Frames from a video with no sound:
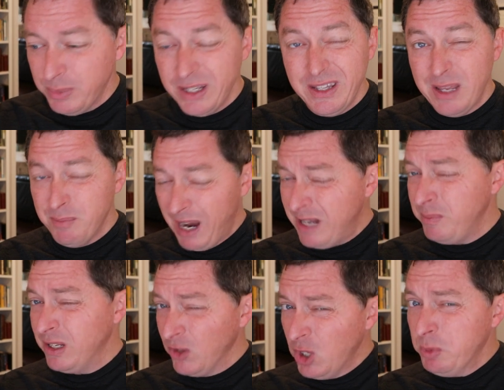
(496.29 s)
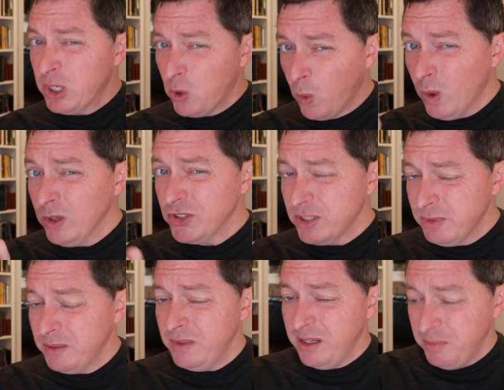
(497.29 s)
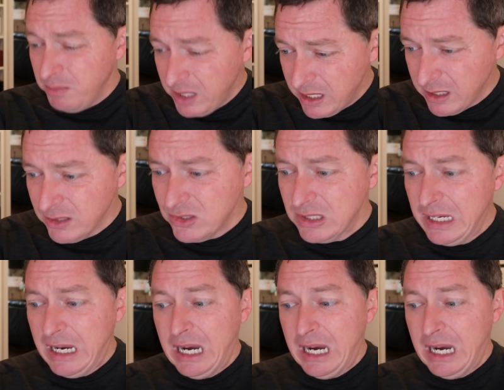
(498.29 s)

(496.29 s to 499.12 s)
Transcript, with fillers: but they might be a little bit quarrelsome in meetings,